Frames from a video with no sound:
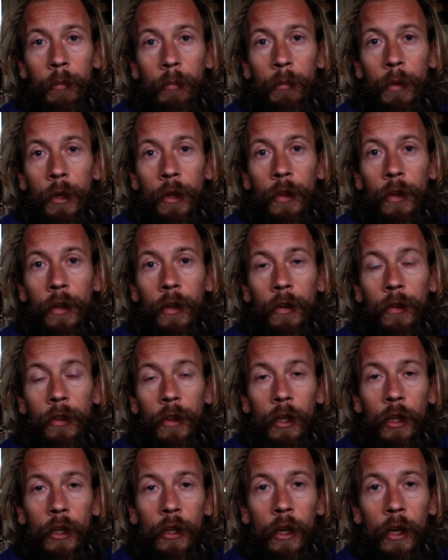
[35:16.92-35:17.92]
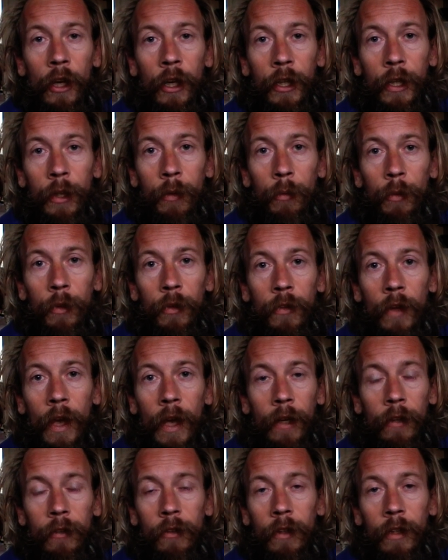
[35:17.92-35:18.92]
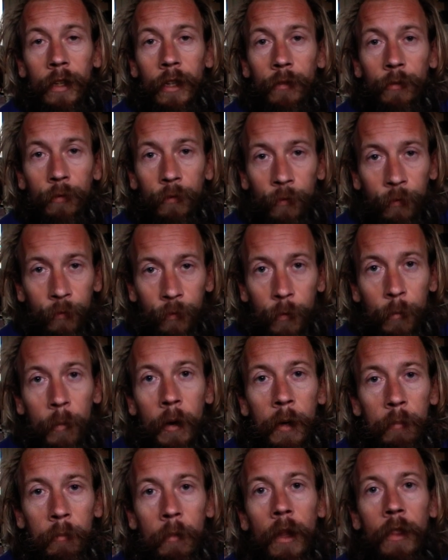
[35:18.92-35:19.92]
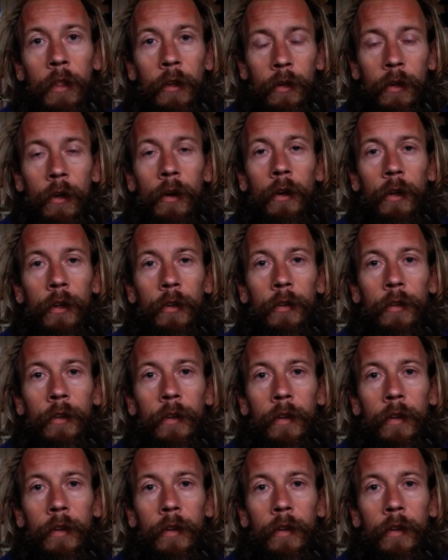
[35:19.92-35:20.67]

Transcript: But the, the yearning was actually for my Mother God.